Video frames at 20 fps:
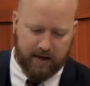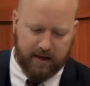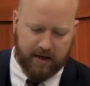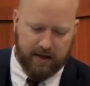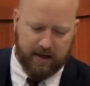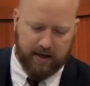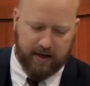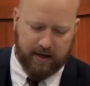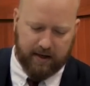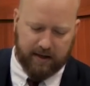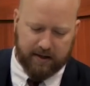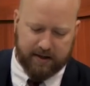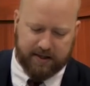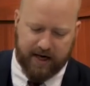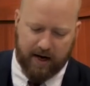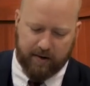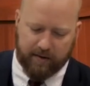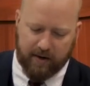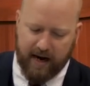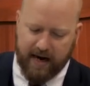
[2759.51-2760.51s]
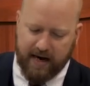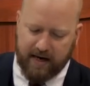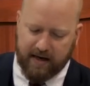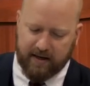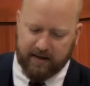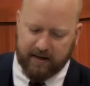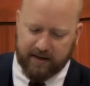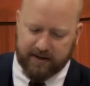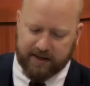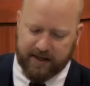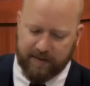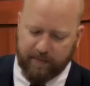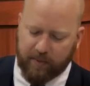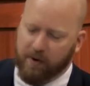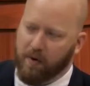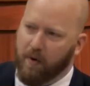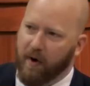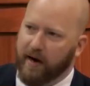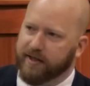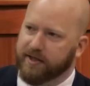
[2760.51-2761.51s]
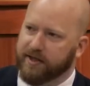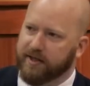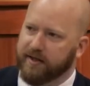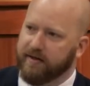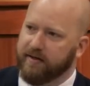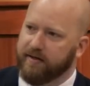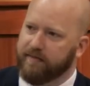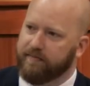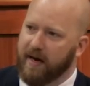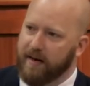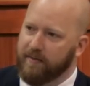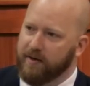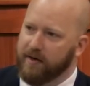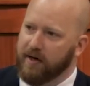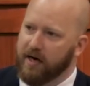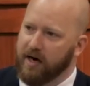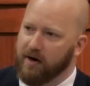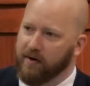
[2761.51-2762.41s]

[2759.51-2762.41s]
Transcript: It can sound like a simple question. Maybe you